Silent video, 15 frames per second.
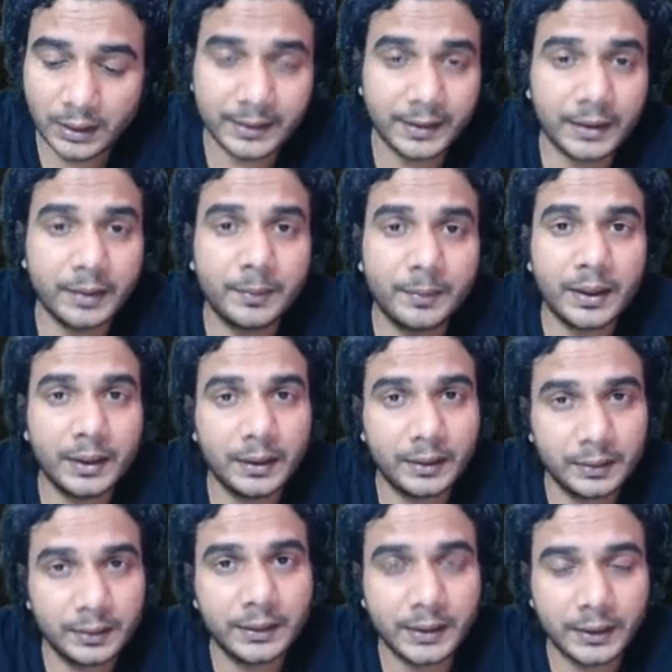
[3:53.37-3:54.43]
taken by
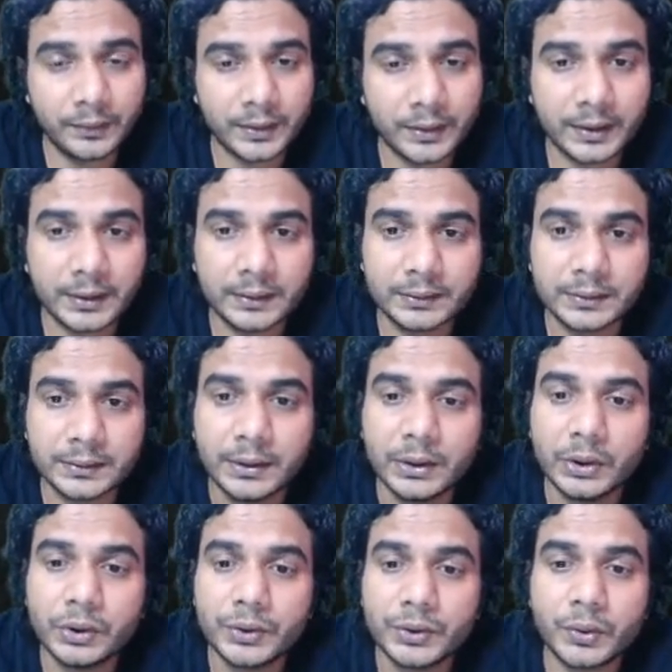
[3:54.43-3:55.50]
the educators.
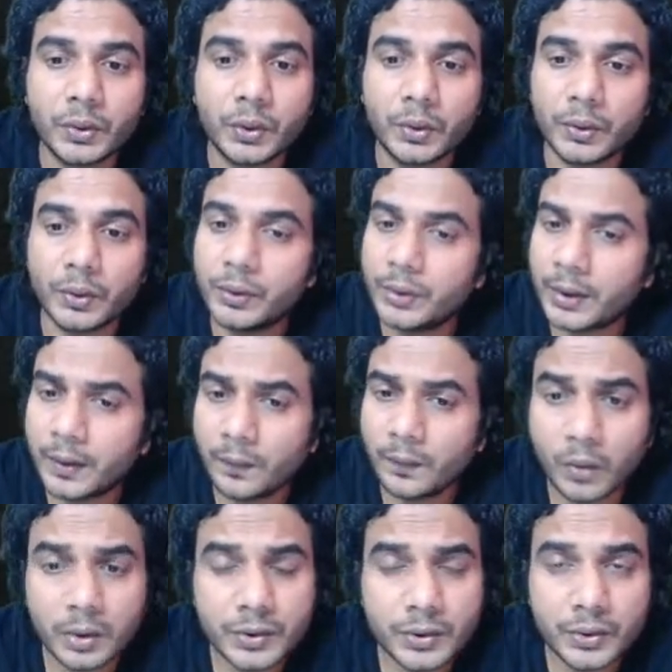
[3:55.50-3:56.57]
So you can
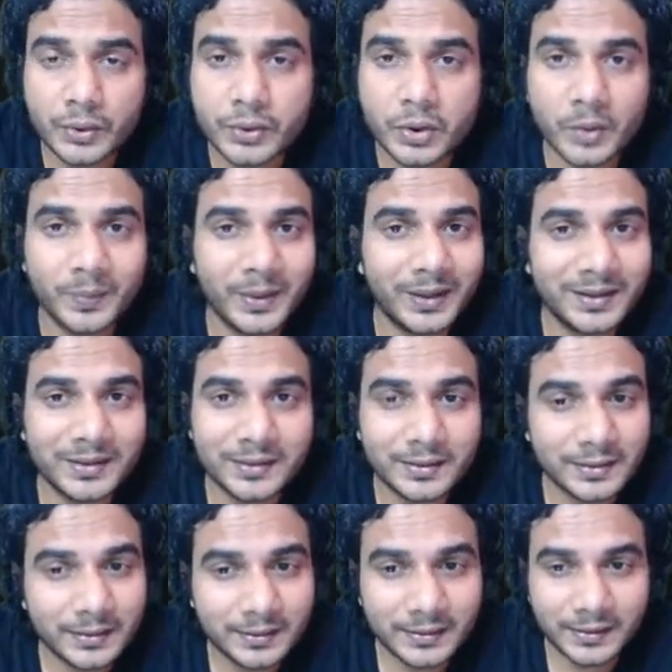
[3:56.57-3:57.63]
watch those
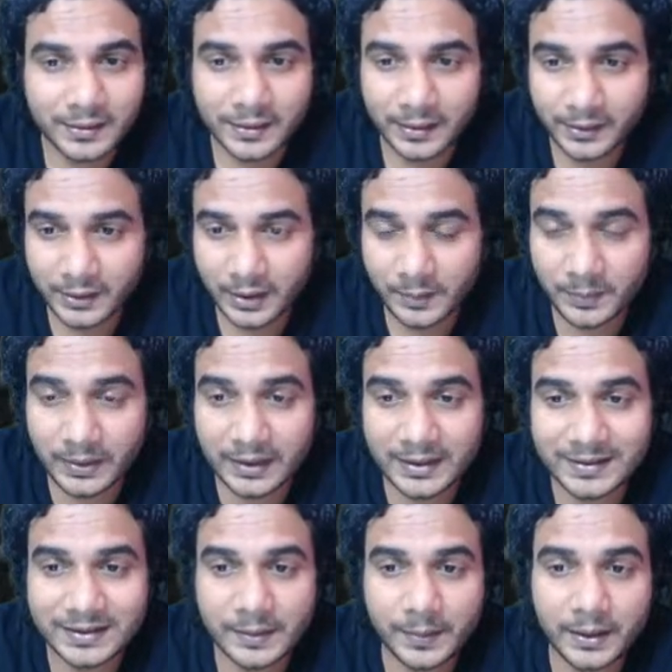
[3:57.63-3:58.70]
topics. You can
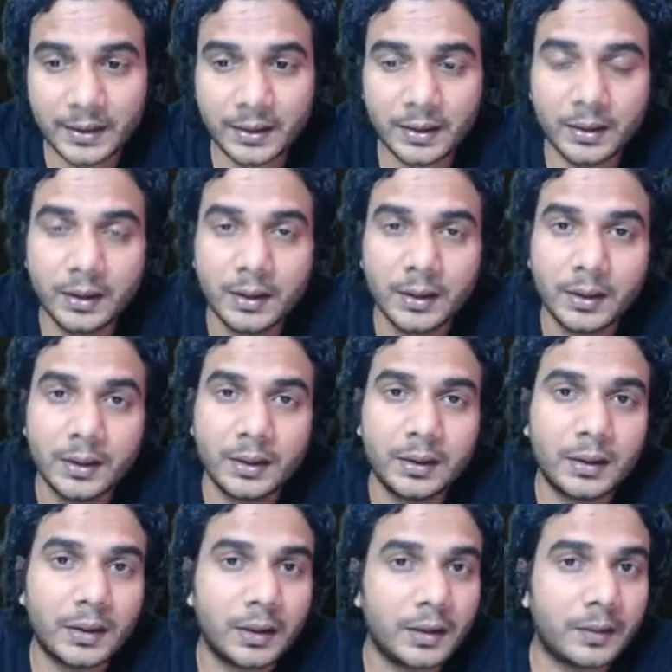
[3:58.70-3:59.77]
participate in
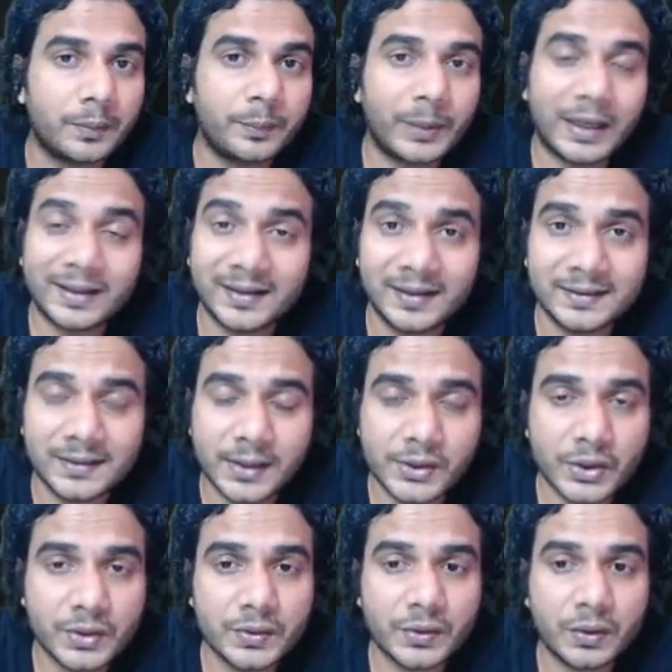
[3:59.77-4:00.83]
practice
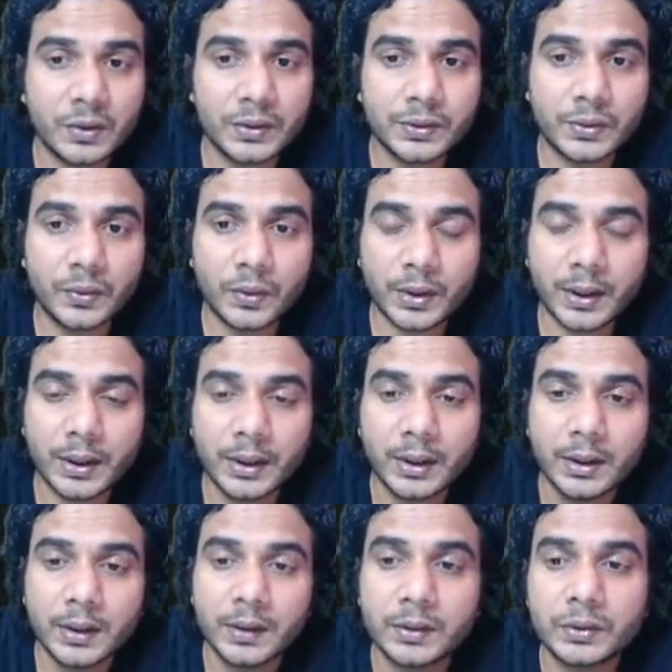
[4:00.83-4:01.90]
sessions also. Okay.
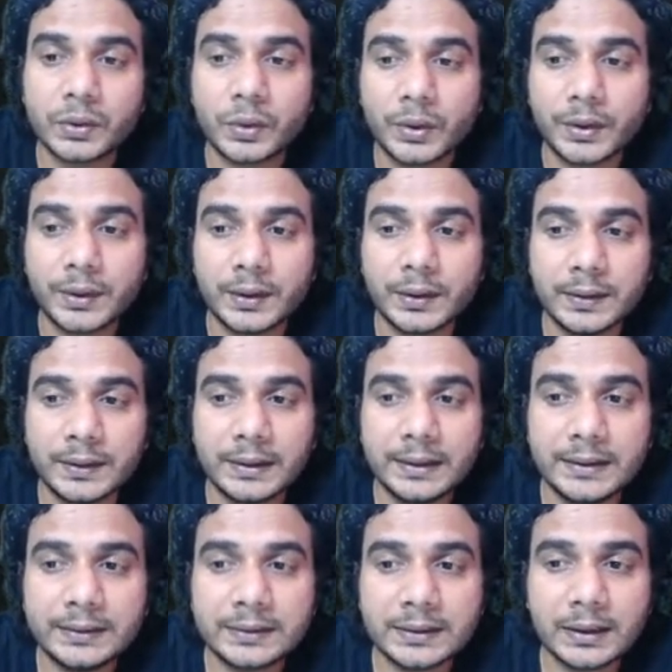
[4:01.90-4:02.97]
So these